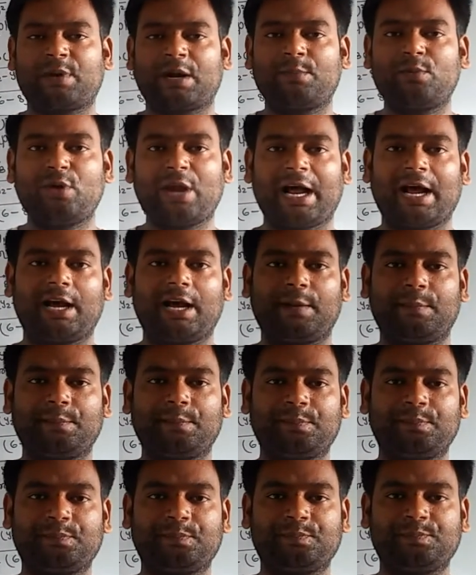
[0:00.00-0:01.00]

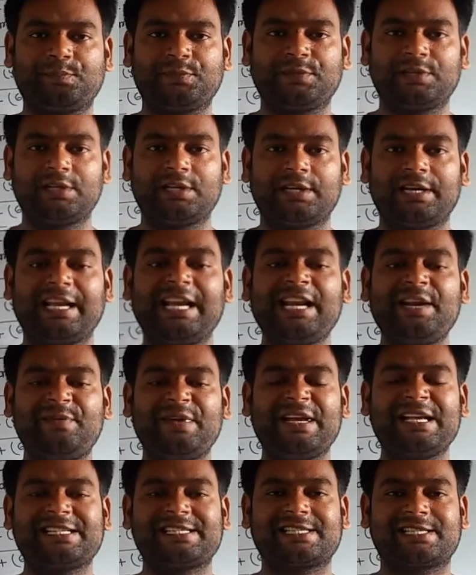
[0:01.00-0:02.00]
formula in
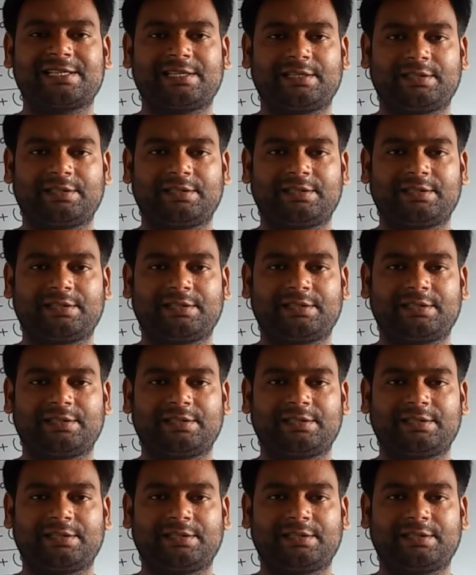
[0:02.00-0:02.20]
which